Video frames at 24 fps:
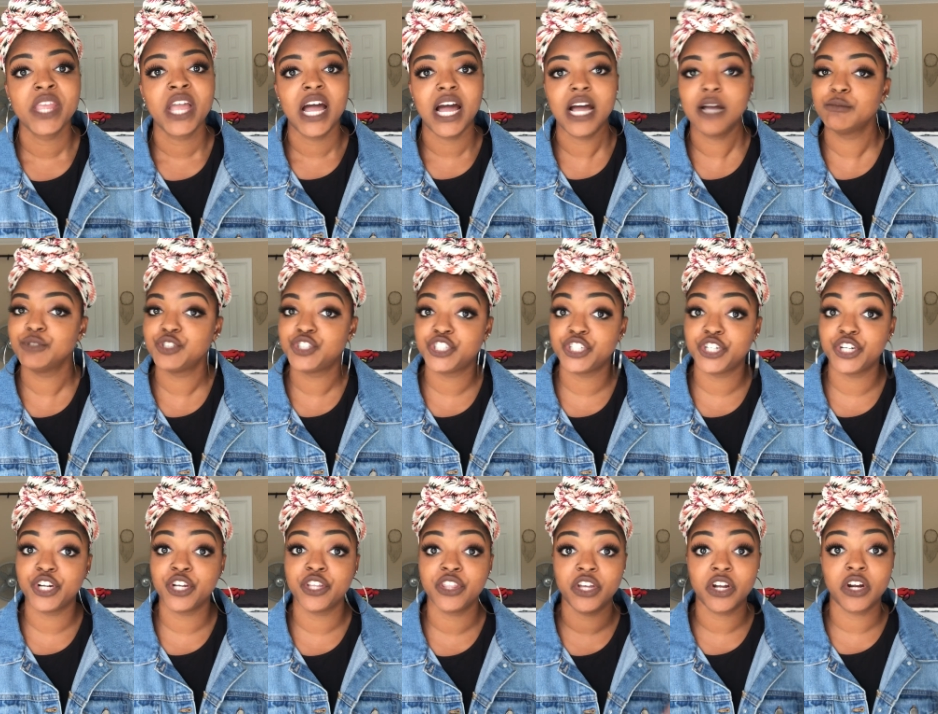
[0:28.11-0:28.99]
I'm
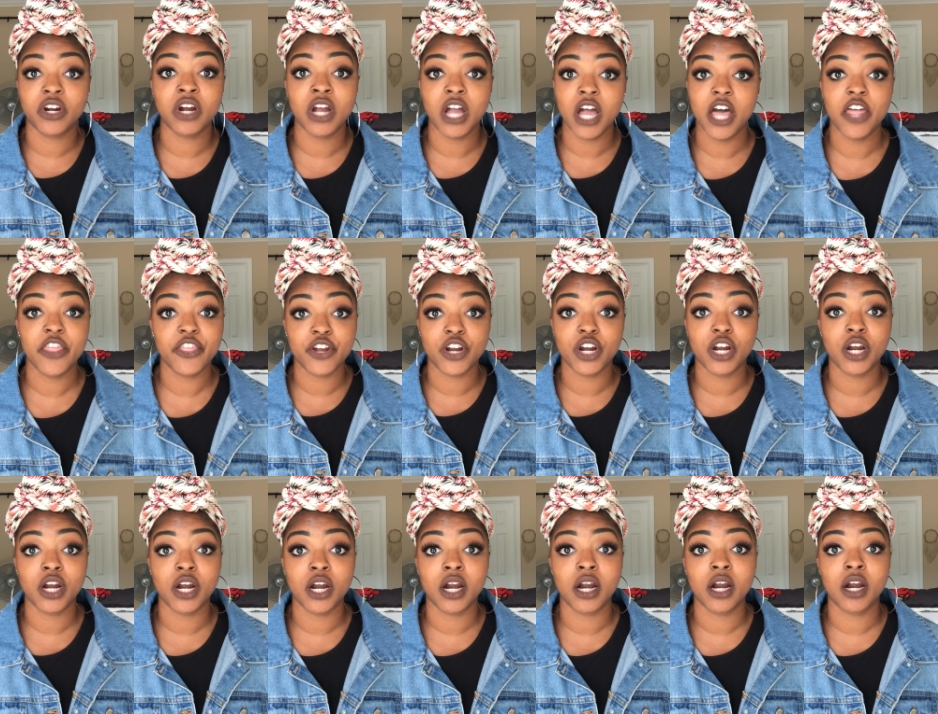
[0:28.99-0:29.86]
sure there are
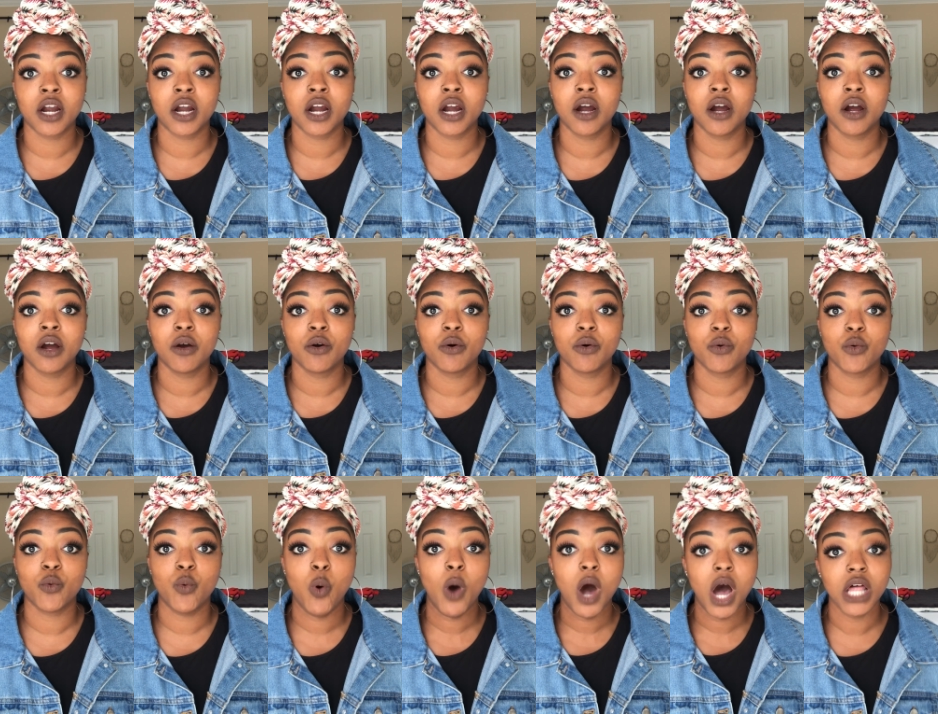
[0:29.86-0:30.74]
other
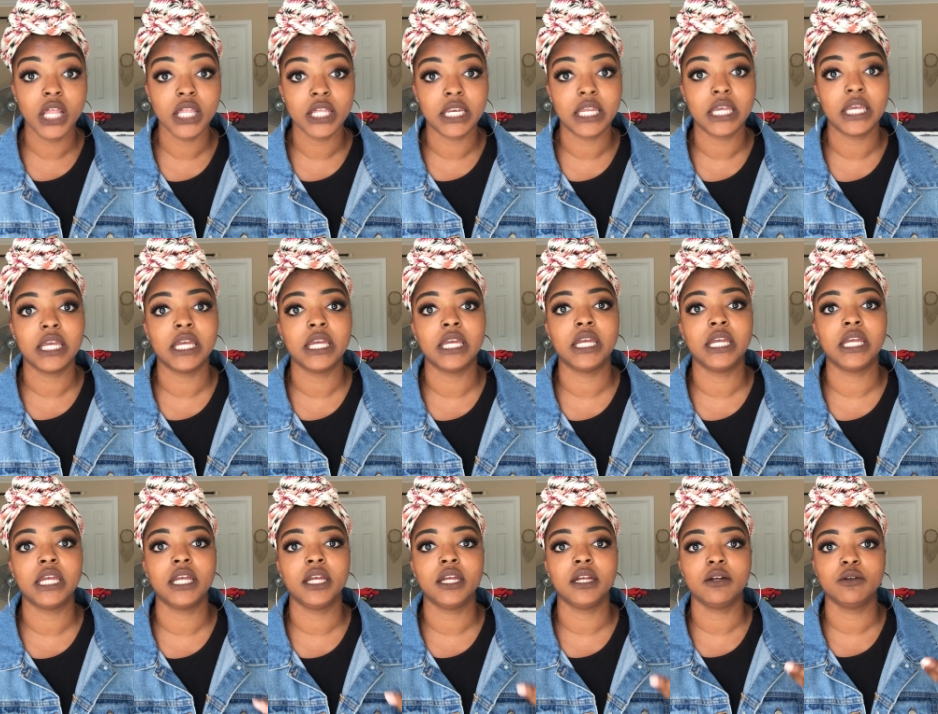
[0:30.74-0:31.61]

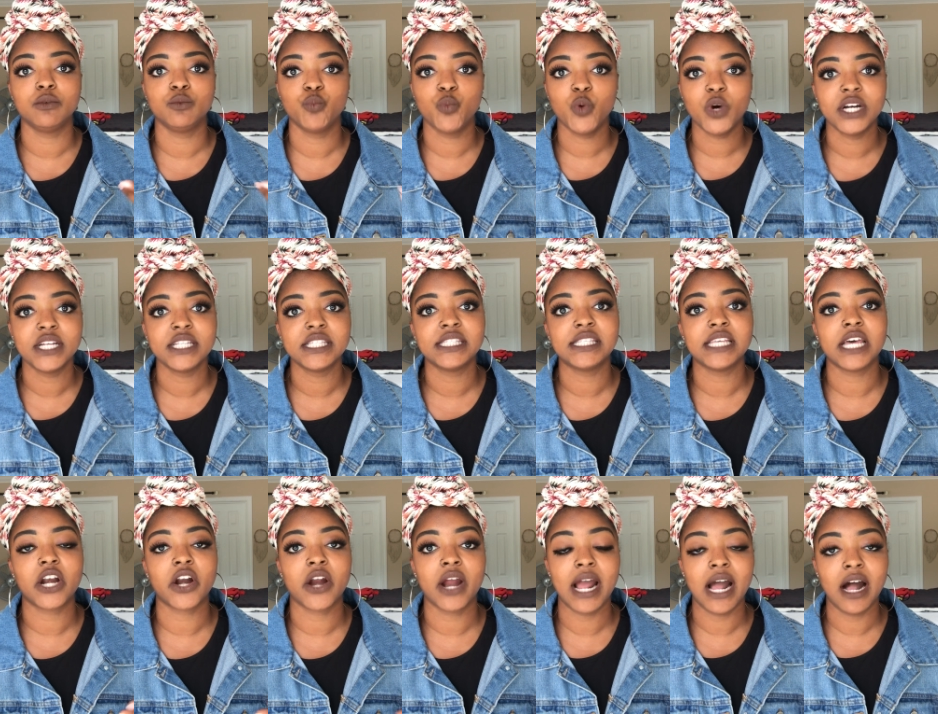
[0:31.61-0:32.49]
quality ones
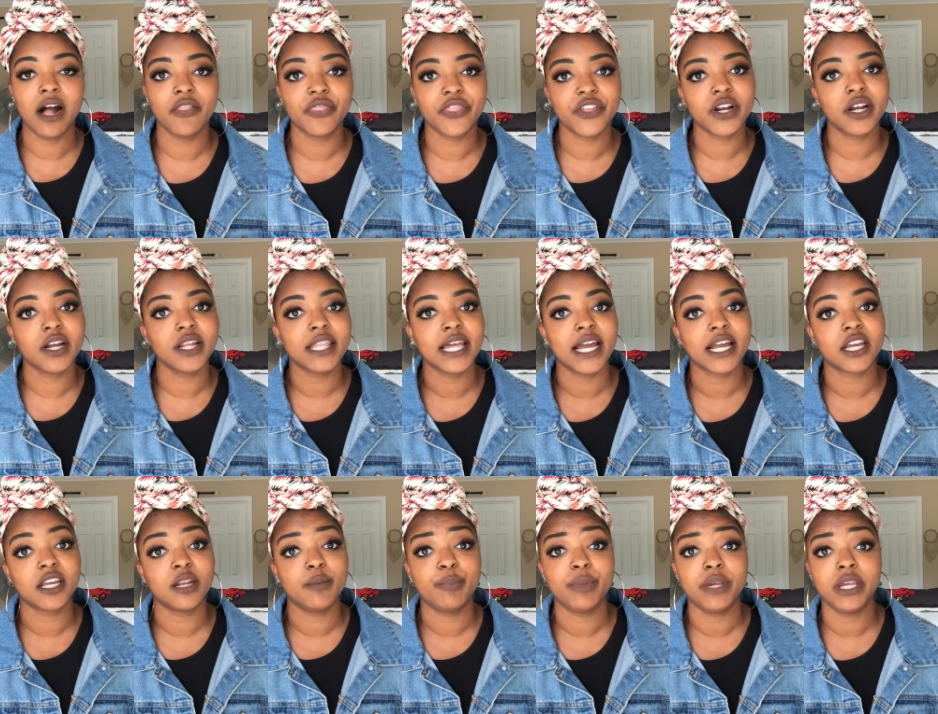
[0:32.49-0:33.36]
that are out there that
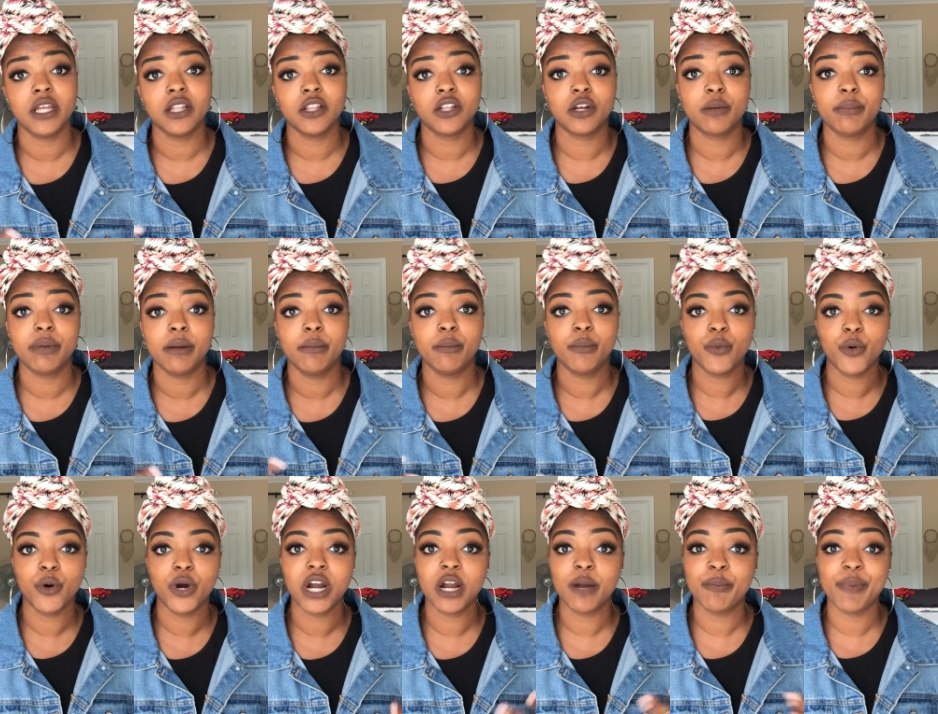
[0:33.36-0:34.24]
could be a little bit
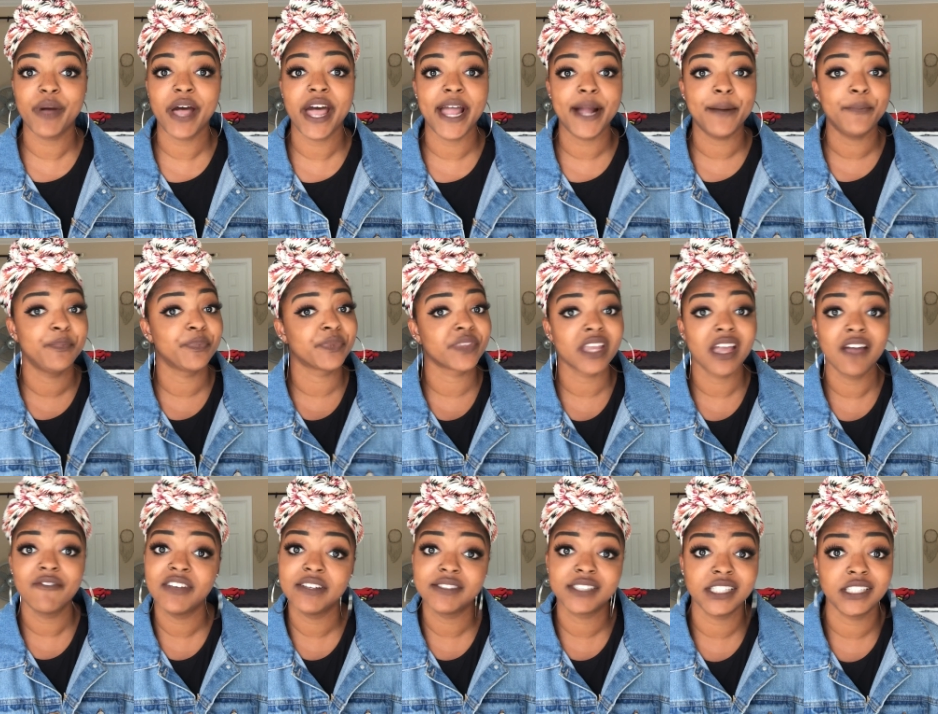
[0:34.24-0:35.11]
more, but
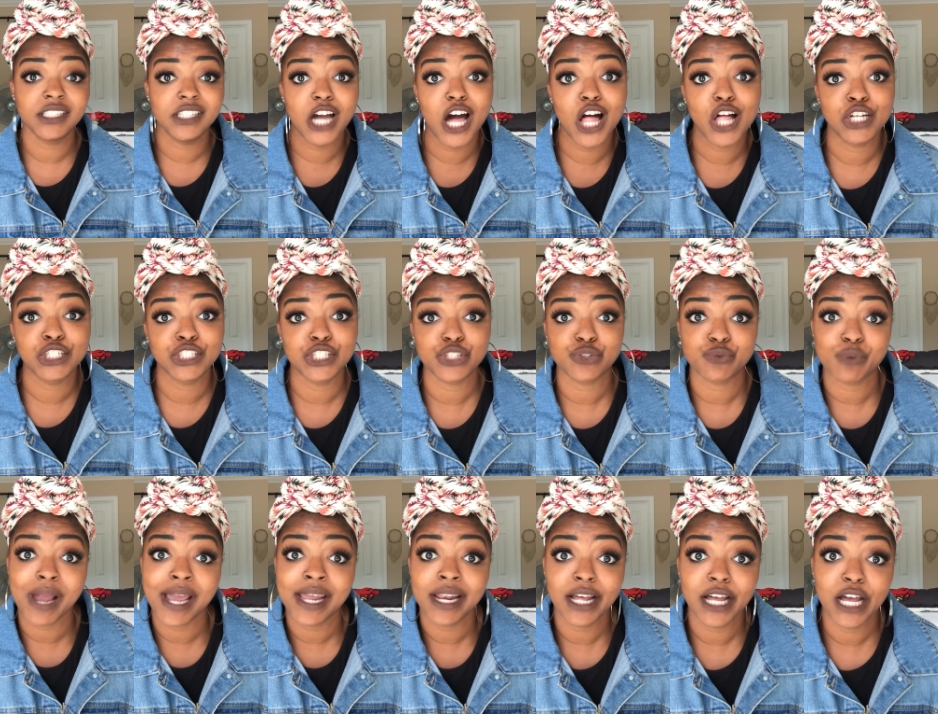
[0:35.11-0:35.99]
$15 is
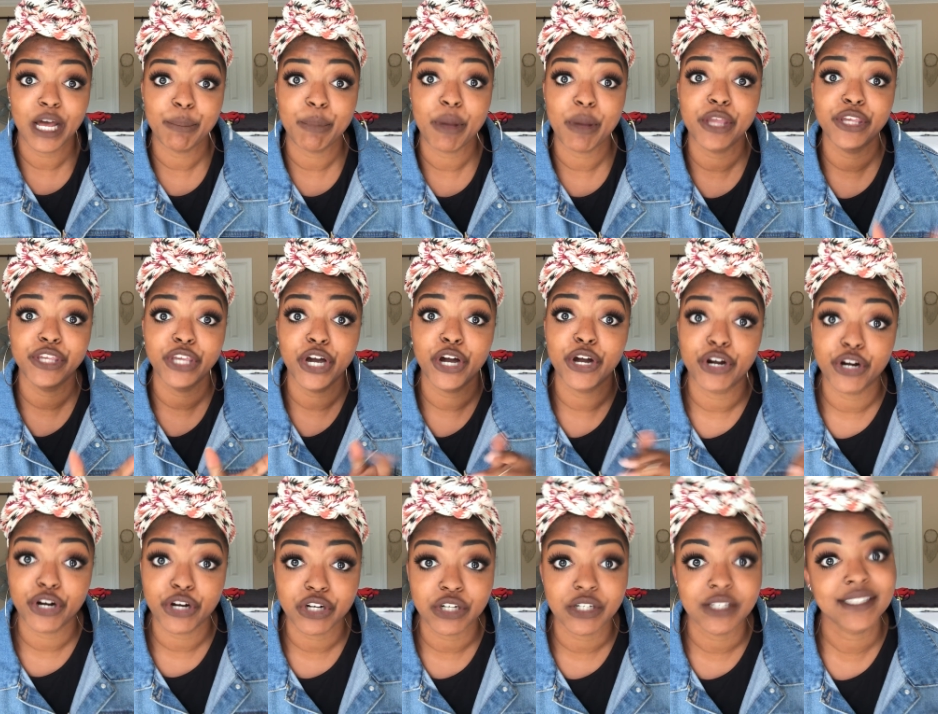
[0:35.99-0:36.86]
right up y'all
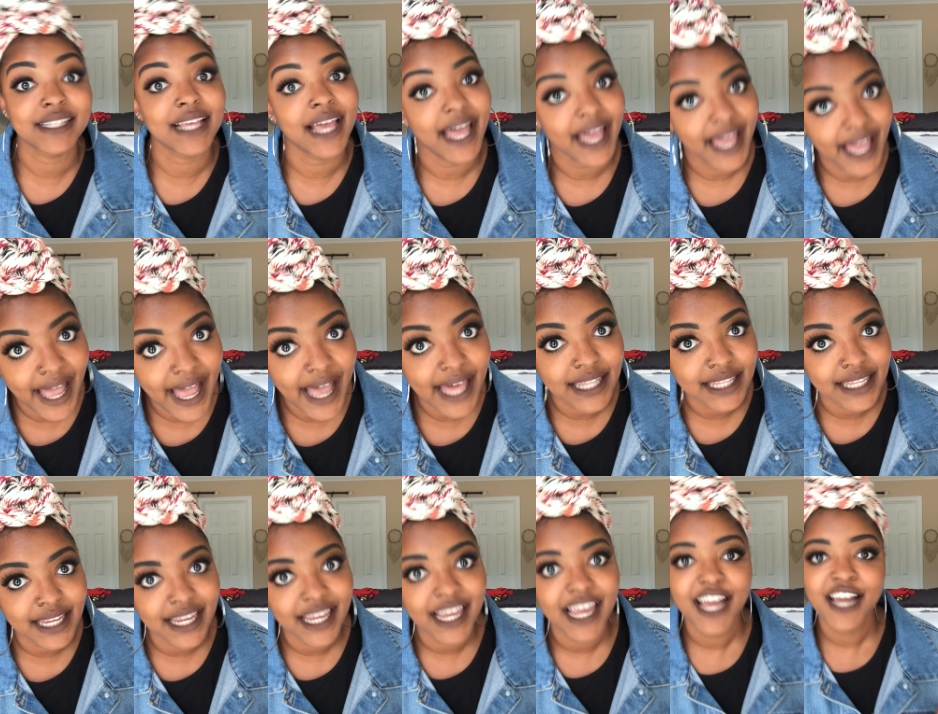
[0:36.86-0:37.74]
girls'
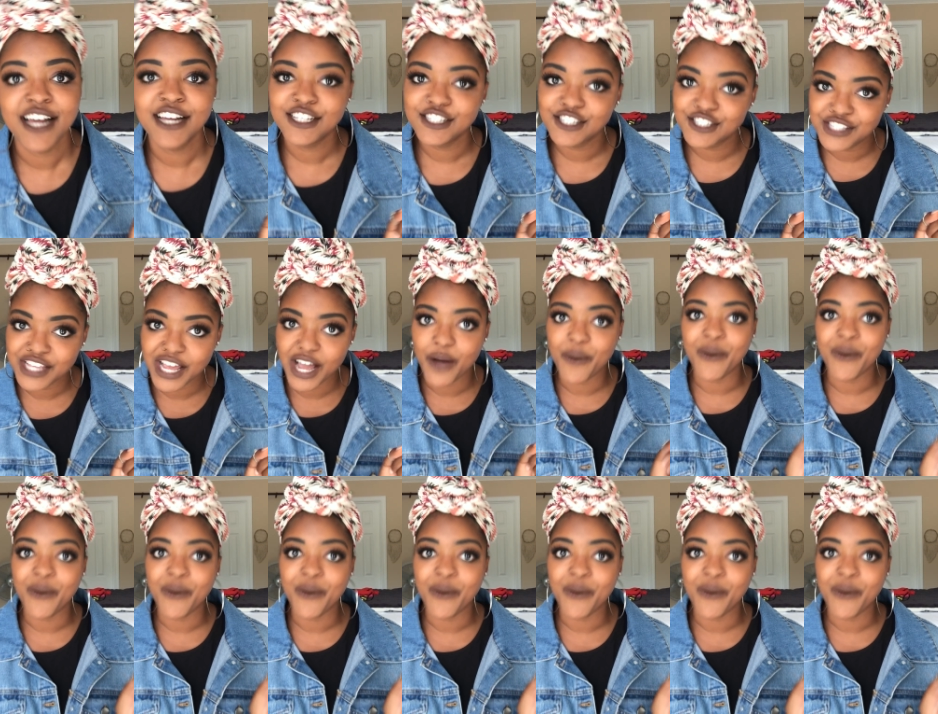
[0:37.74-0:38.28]
alley. So